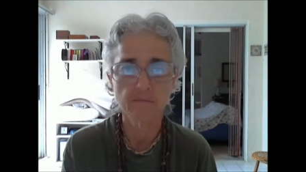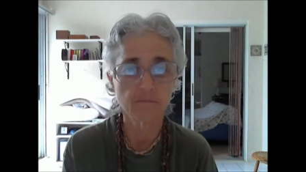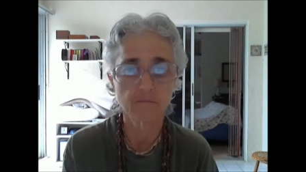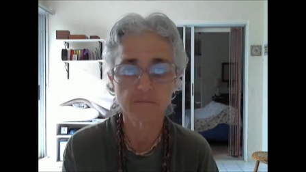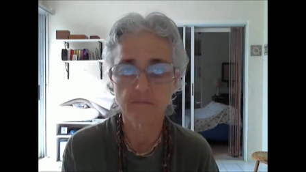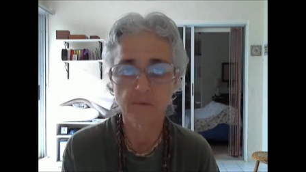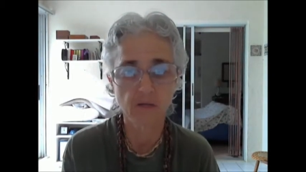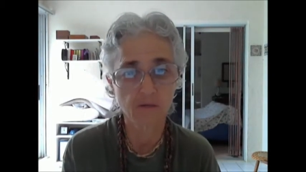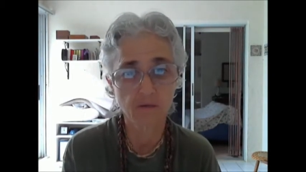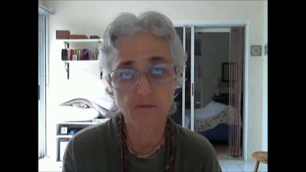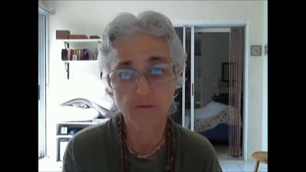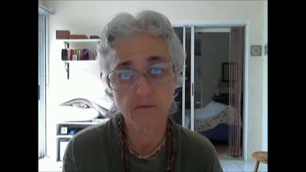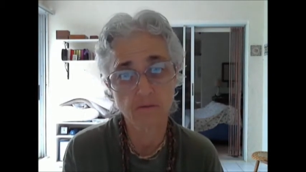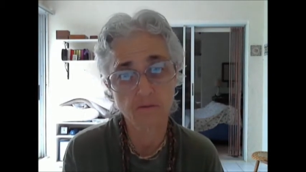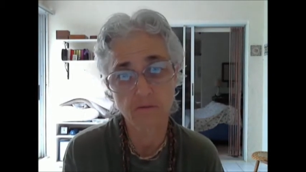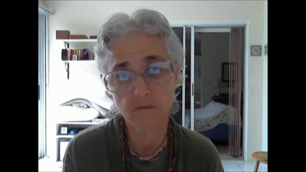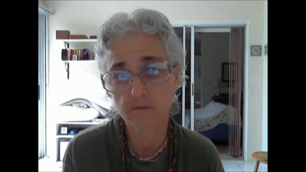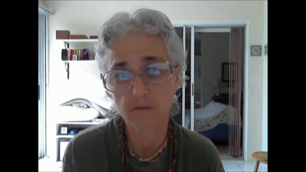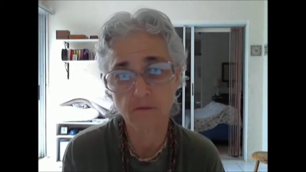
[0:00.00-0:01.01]
but
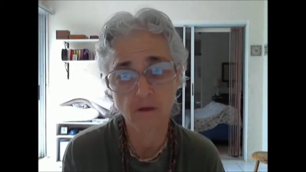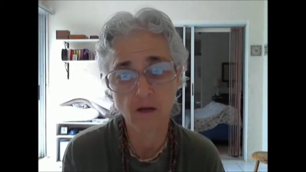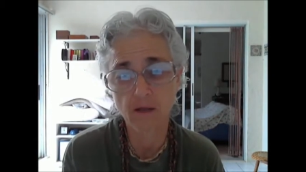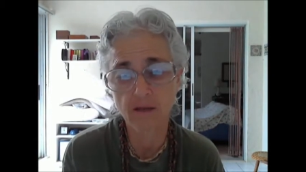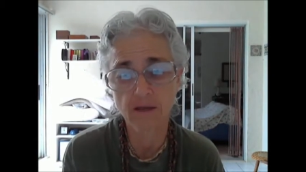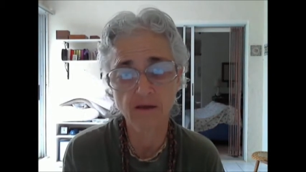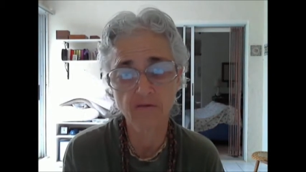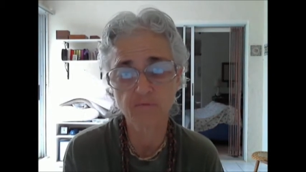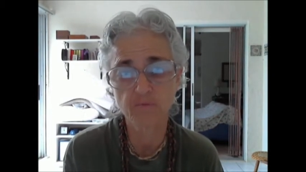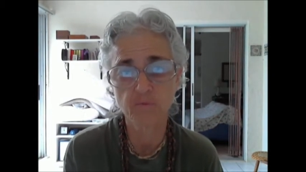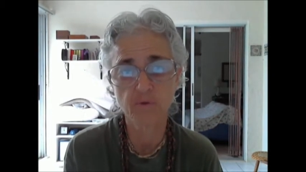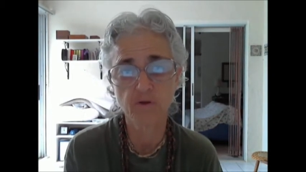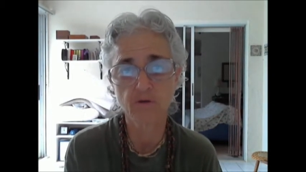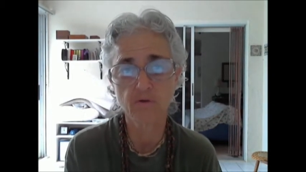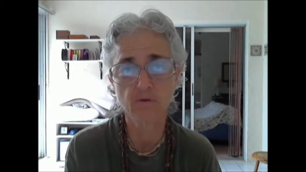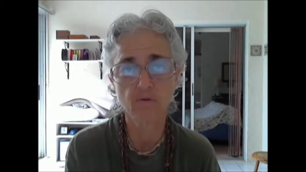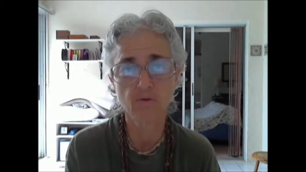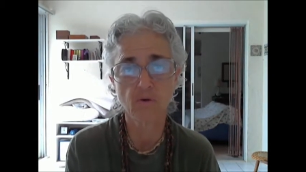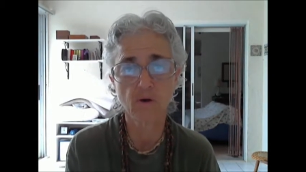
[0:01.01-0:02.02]
not have
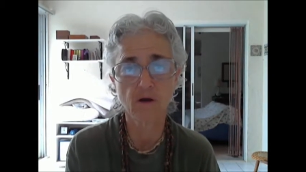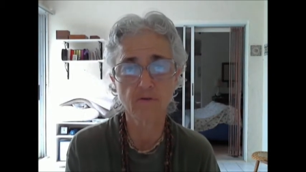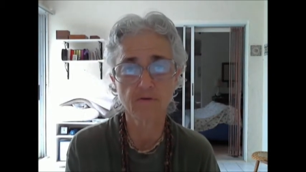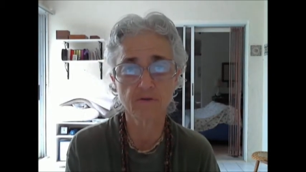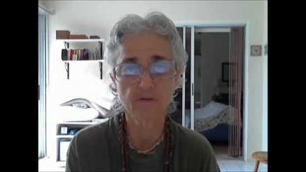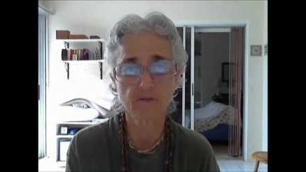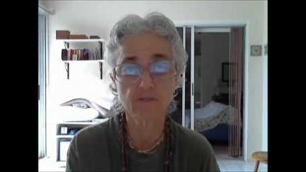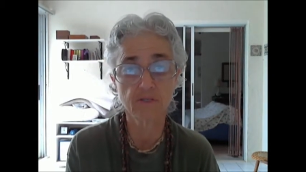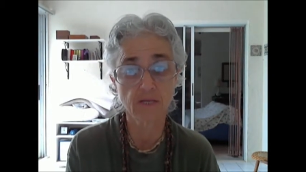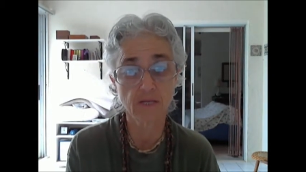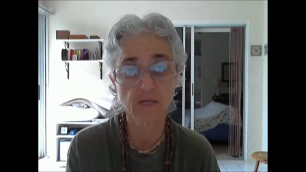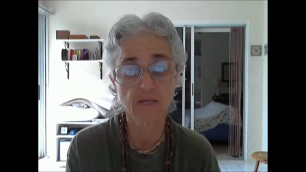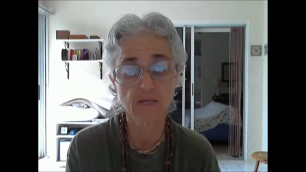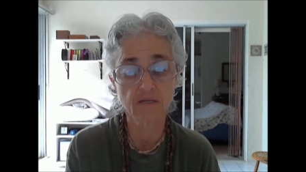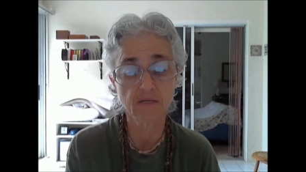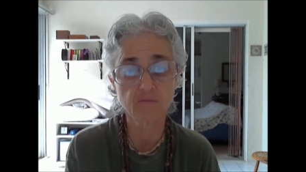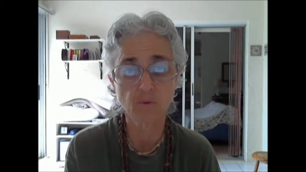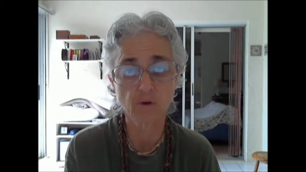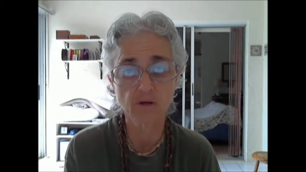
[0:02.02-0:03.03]
brahminical qualities. It
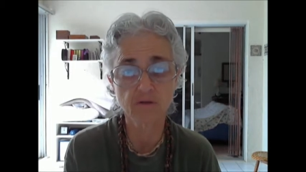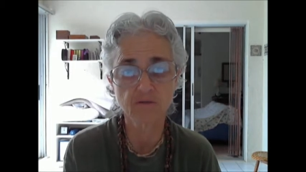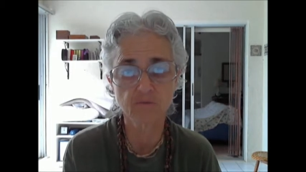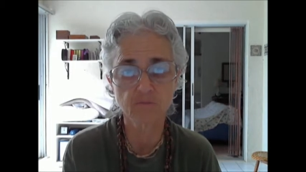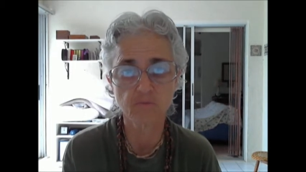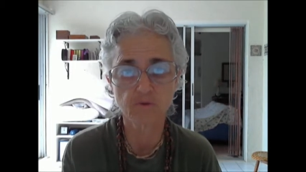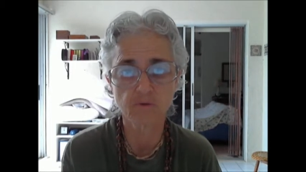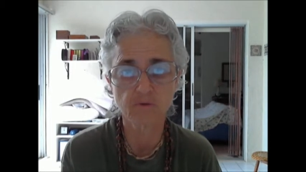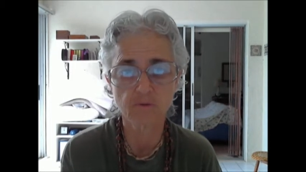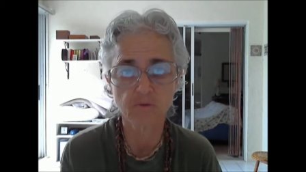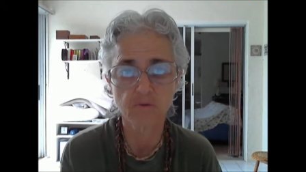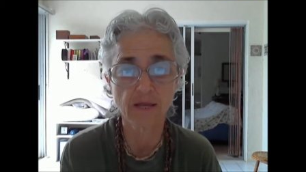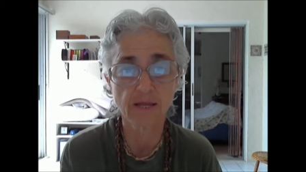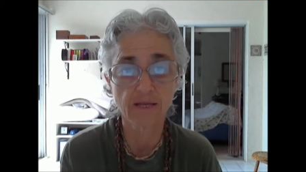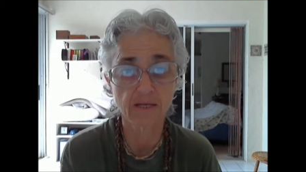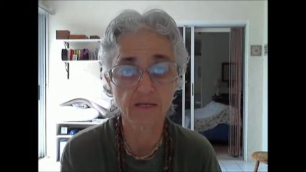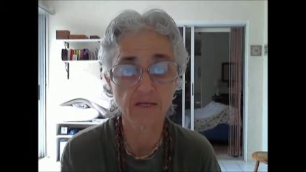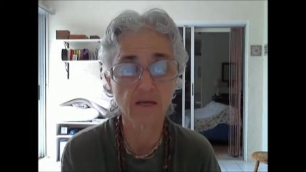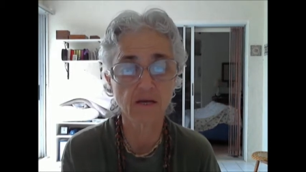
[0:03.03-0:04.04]
is possible, and
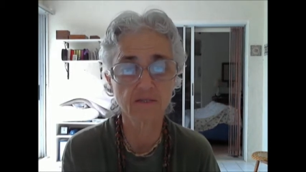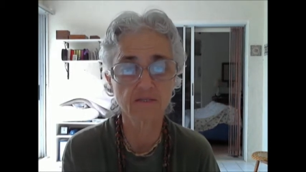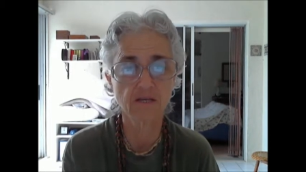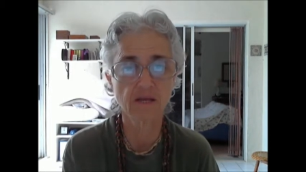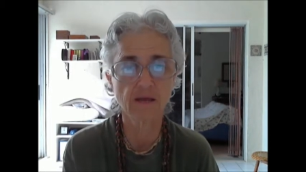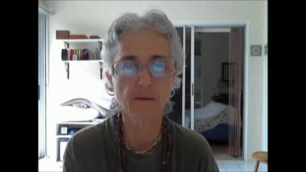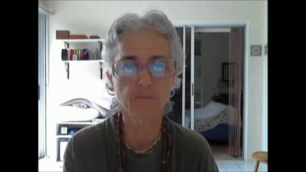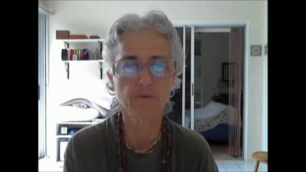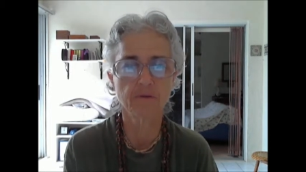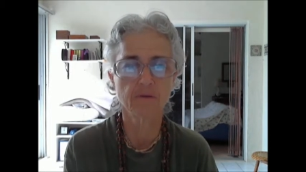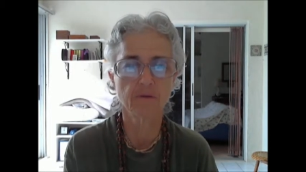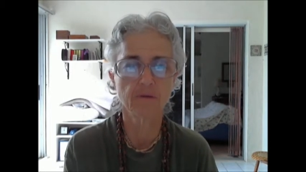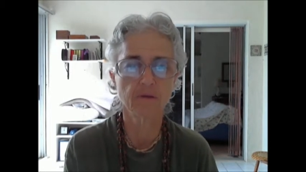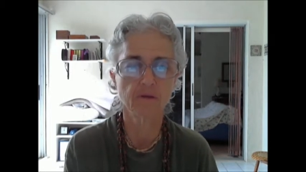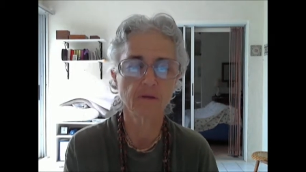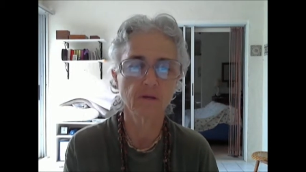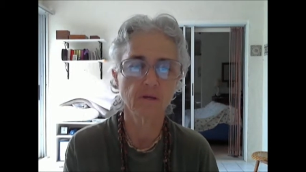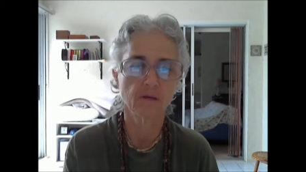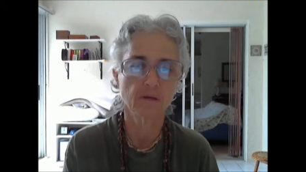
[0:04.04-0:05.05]
it does happen.
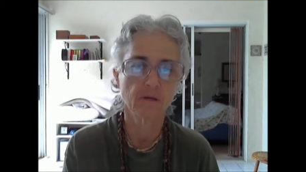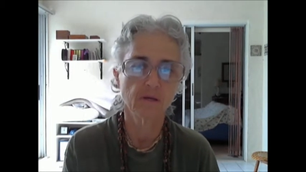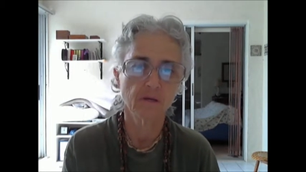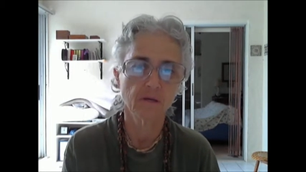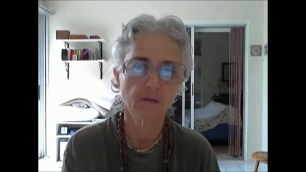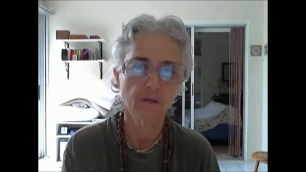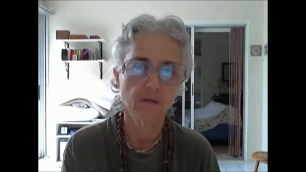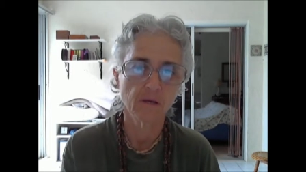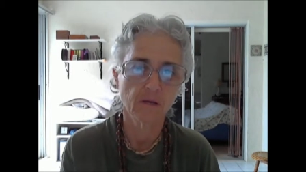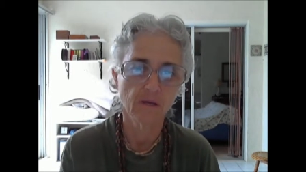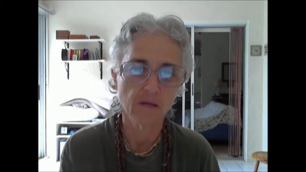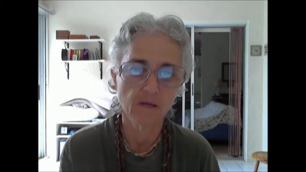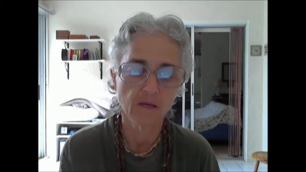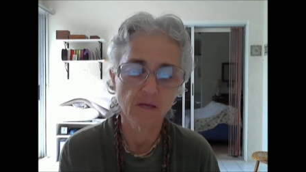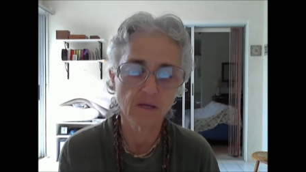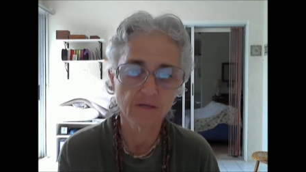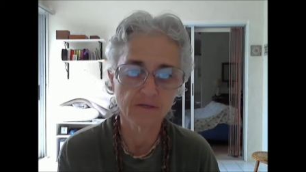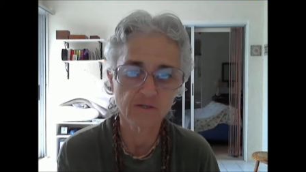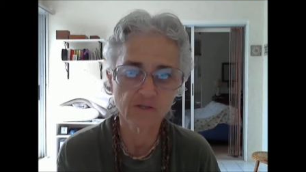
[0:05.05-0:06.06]

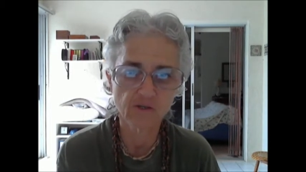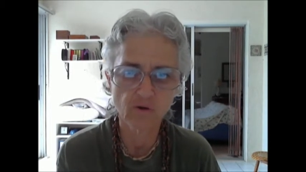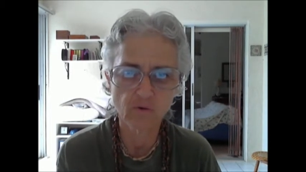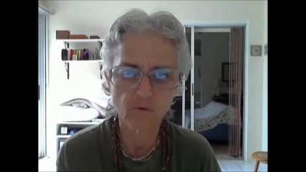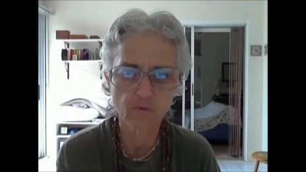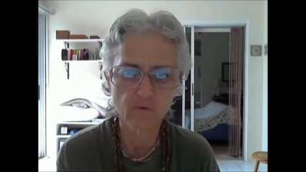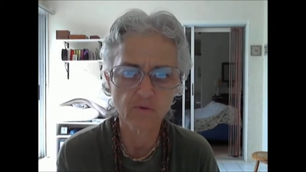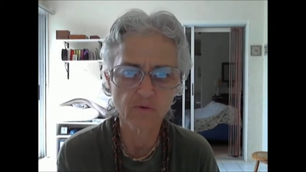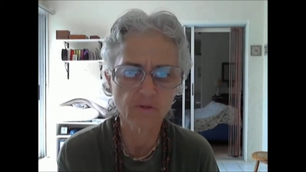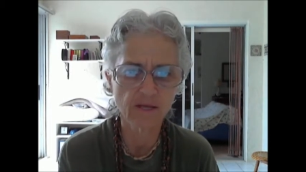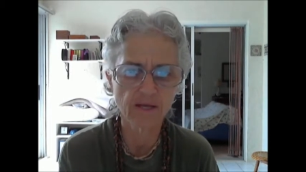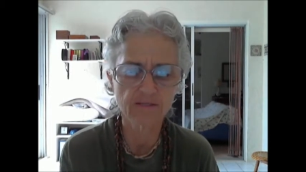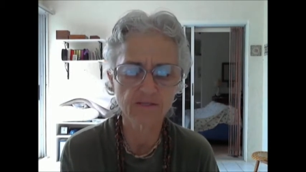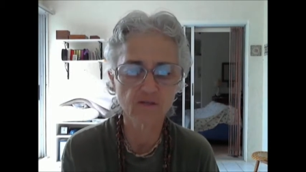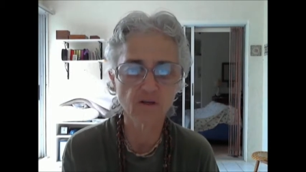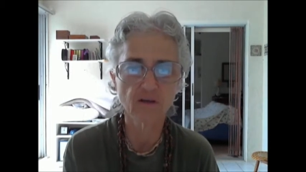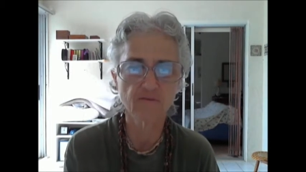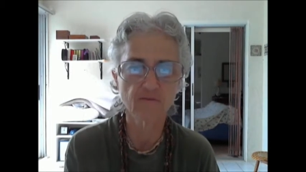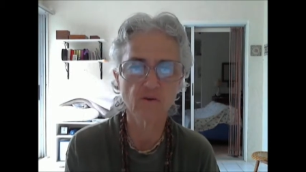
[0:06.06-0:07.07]
So that's
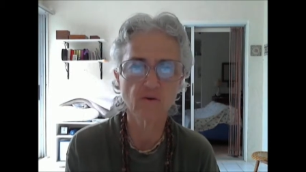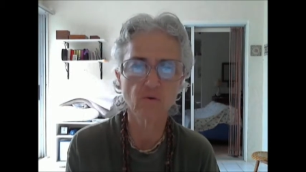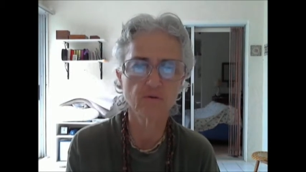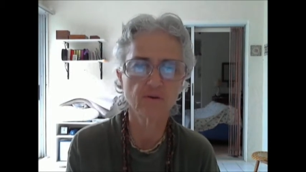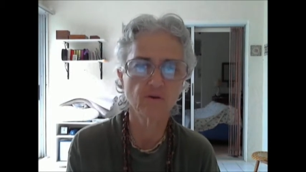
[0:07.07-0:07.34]
not the only